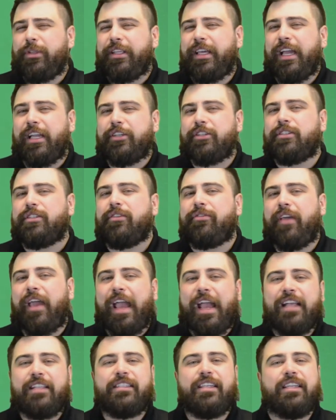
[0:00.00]
the ages of
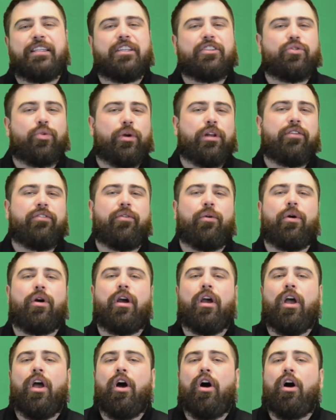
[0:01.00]
18 to 24
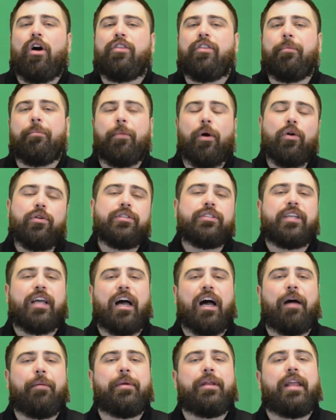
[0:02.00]
are the most
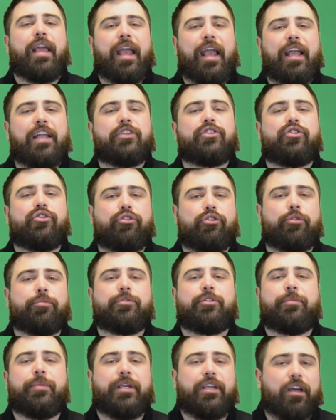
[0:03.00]
common age group
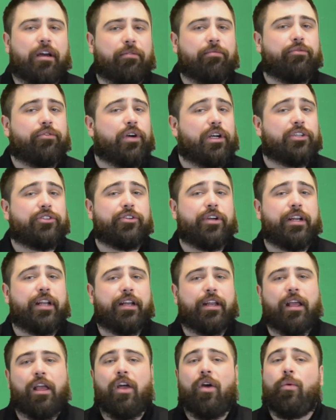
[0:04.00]
to become frustrated
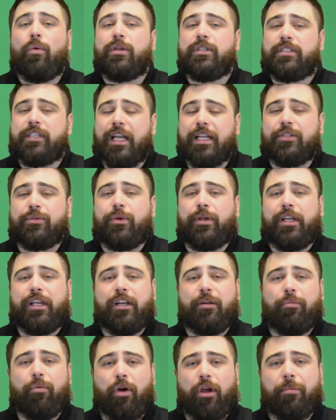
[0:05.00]
with scheduling an
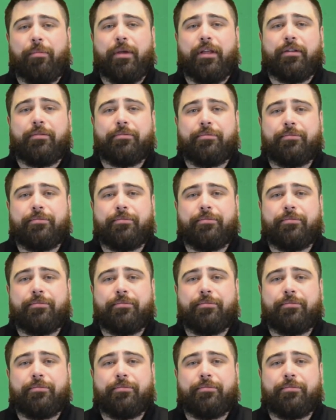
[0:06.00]
appointment.